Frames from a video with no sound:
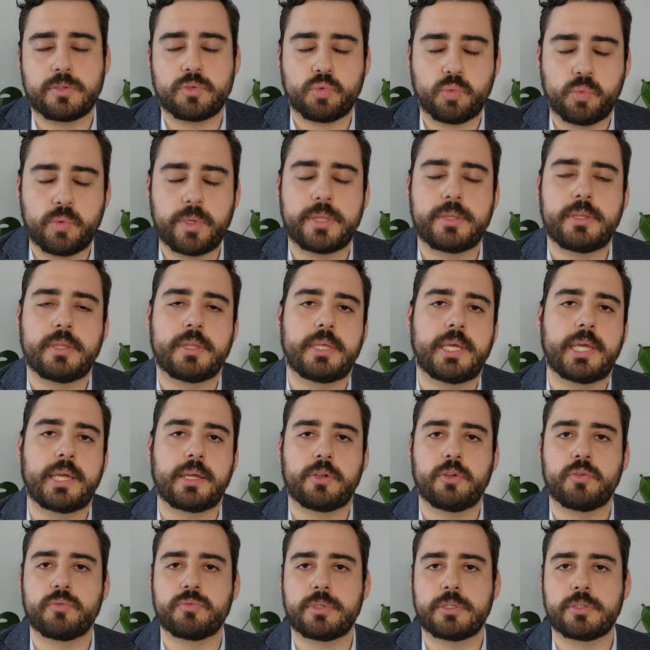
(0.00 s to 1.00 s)
with the
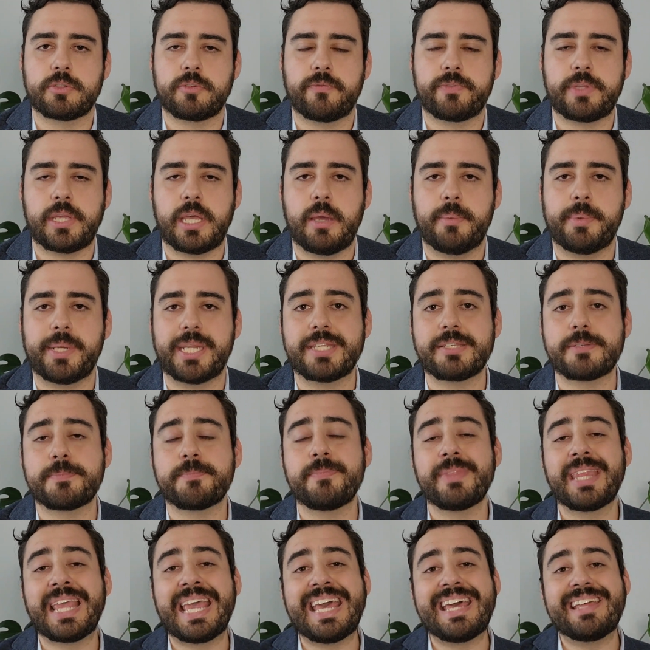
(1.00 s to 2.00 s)
diagnosis of diabetes,
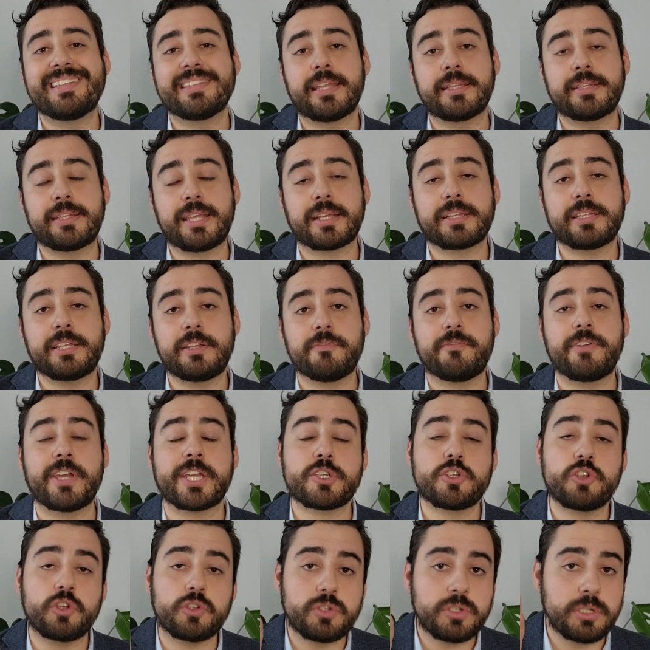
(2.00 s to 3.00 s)
detect
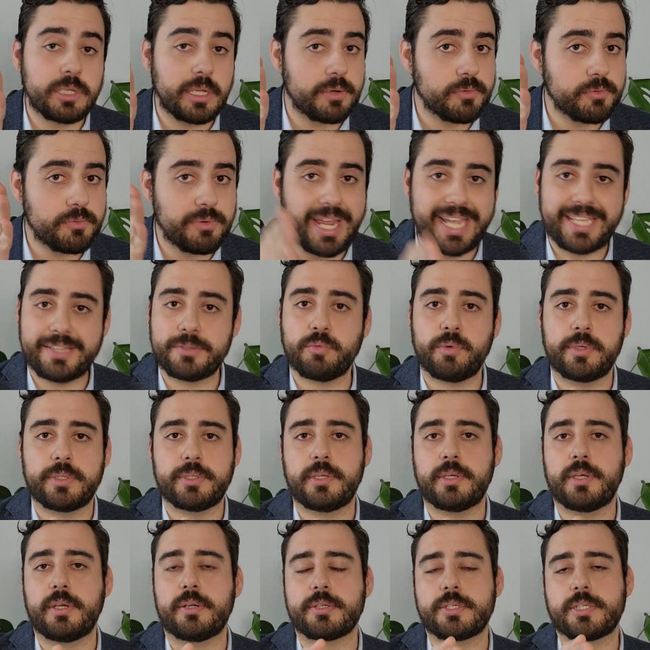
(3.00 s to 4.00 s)
infections right when
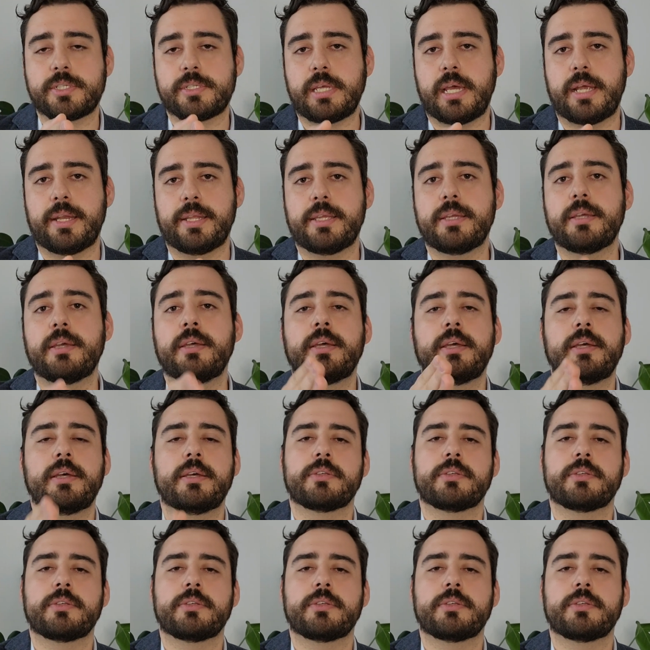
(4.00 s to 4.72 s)
they are starting.